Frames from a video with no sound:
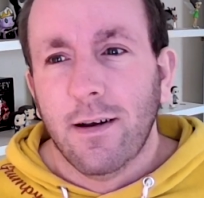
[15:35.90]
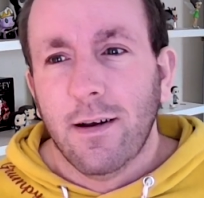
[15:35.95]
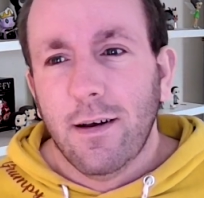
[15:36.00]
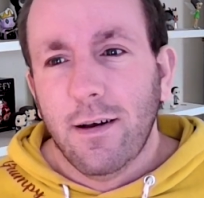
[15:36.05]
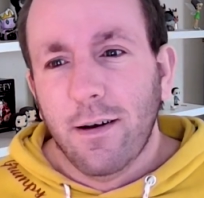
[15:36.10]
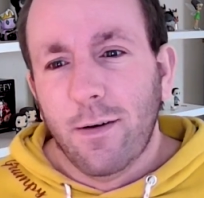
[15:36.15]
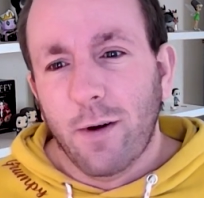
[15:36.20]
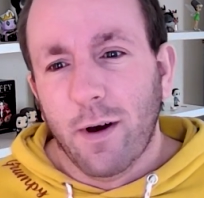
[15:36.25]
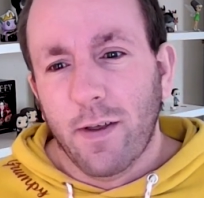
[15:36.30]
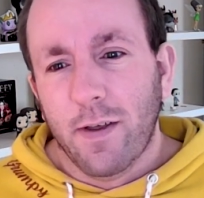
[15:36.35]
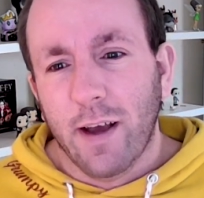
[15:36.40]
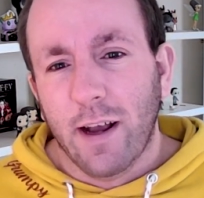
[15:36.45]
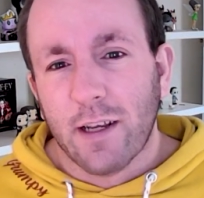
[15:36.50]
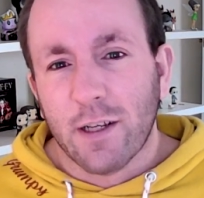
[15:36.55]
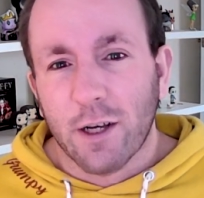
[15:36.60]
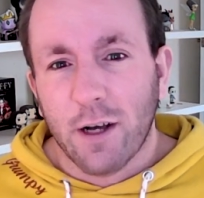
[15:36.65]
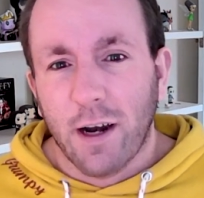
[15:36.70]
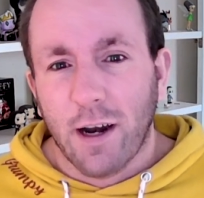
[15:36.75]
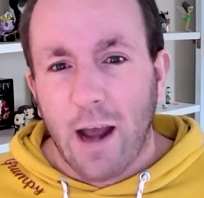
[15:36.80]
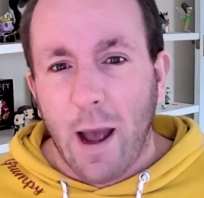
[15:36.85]
where things are
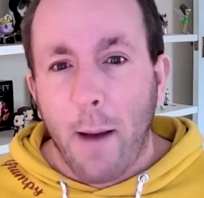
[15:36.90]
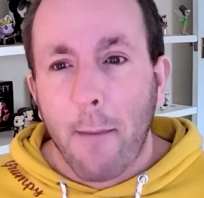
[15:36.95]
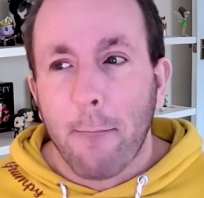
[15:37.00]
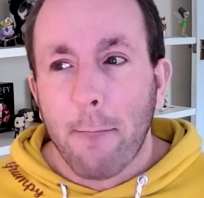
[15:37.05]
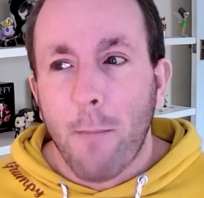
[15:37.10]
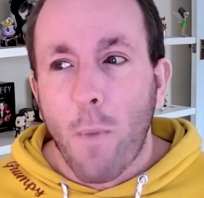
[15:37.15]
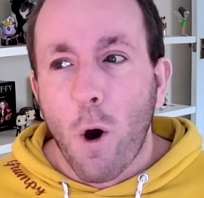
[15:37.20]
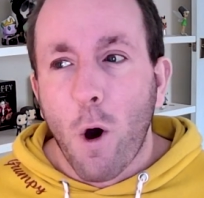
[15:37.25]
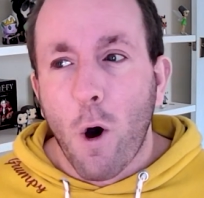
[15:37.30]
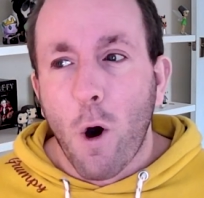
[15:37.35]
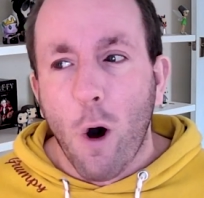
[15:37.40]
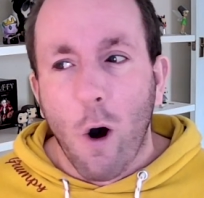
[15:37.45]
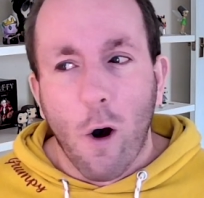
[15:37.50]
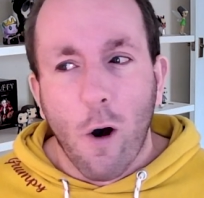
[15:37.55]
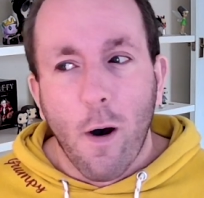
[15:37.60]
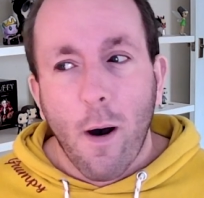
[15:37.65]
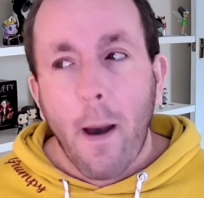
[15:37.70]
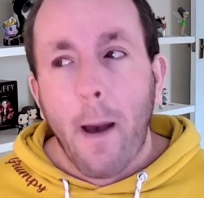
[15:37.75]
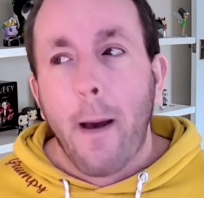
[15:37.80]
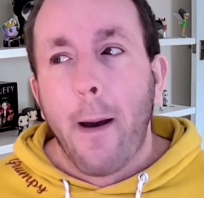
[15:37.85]
going to get more
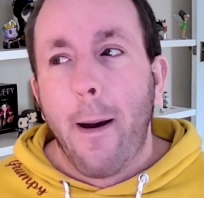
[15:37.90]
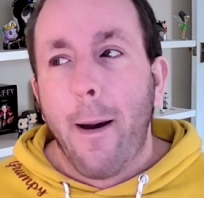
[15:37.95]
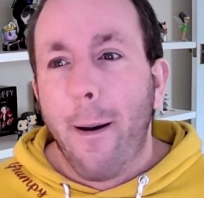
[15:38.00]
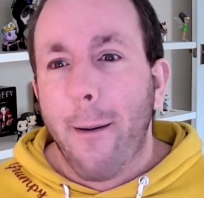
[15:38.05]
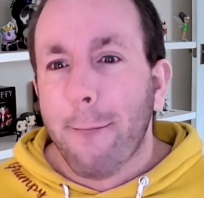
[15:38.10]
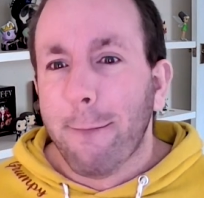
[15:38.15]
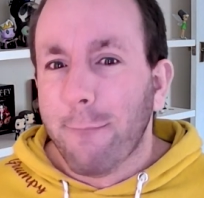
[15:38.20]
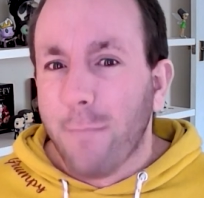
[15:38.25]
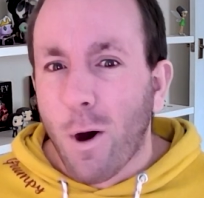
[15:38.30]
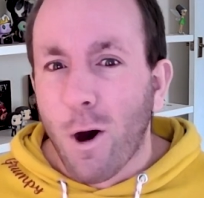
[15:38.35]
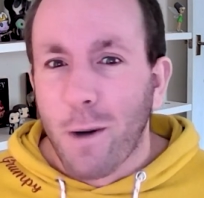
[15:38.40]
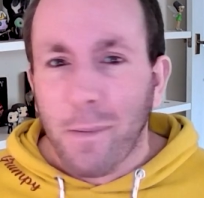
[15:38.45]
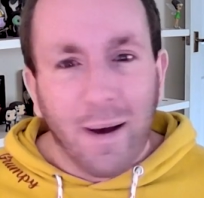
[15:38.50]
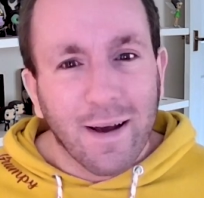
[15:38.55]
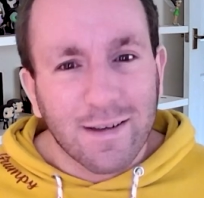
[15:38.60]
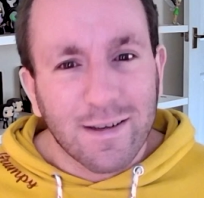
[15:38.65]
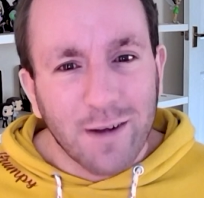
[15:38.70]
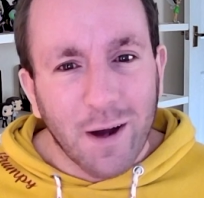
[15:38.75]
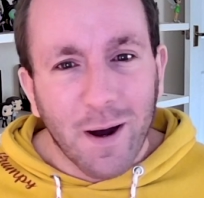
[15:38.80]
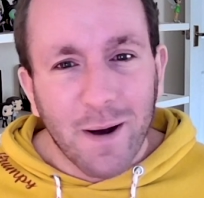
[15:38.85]
and more
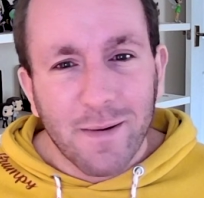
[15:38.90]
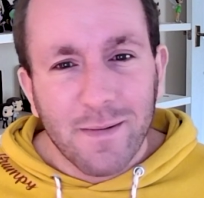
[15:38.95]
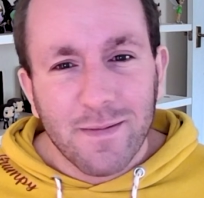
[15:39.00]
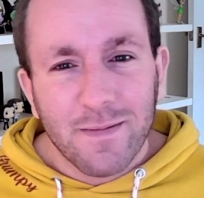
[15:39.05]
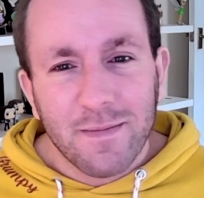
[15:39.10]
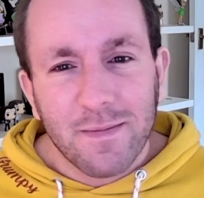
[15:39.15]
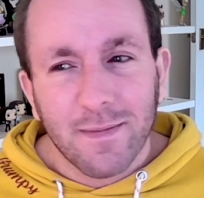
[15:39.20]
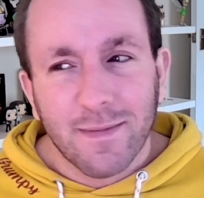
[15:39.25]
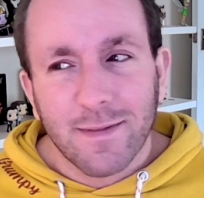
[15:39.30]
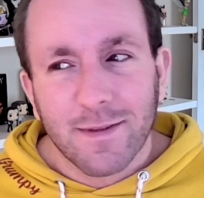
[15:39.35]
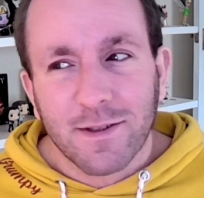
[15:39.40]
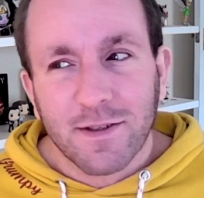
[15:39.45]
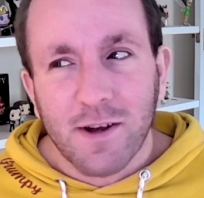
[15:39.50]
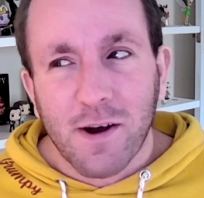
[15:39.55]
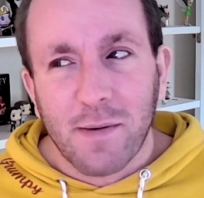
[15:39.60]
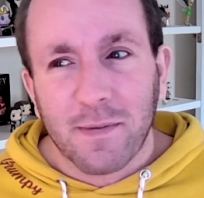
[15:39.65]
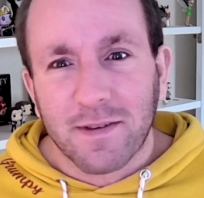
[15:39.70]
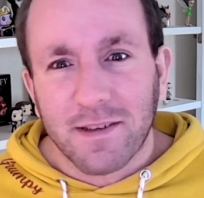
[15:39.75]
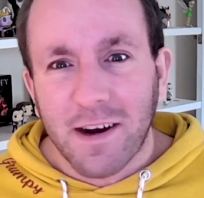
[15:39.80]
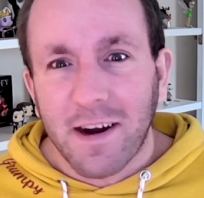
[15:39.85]
messed up. So I'm
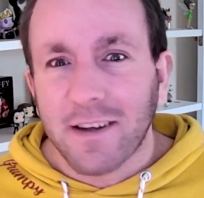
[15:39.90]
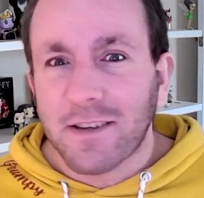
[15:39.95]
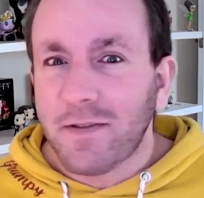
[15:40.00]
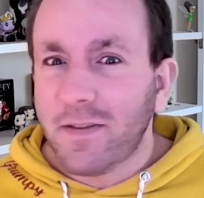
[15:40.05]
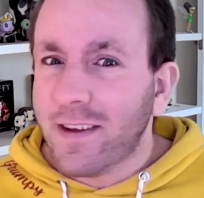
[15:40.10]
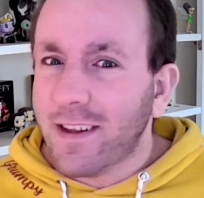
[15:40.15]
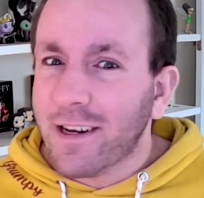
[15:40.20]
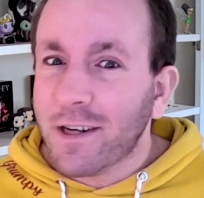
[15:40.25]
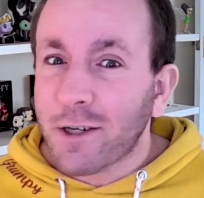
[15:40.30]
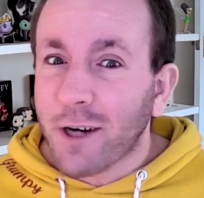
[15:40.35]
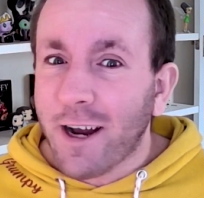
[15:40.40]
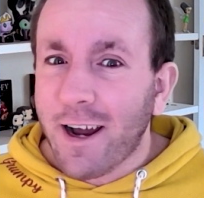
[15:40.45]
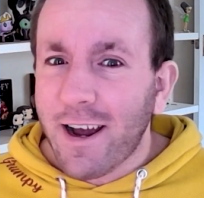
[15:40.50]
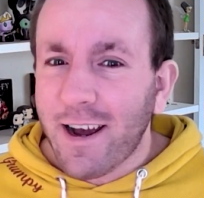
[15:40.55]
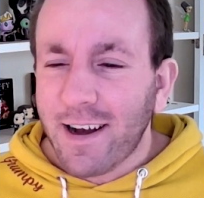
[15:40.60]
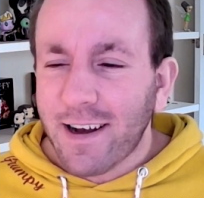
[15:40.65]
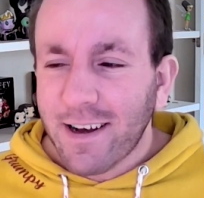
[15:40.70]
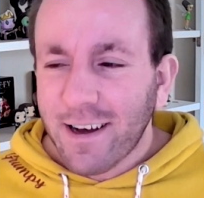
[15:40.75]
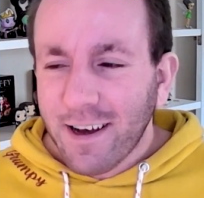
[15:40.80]
starting to really enjoy it.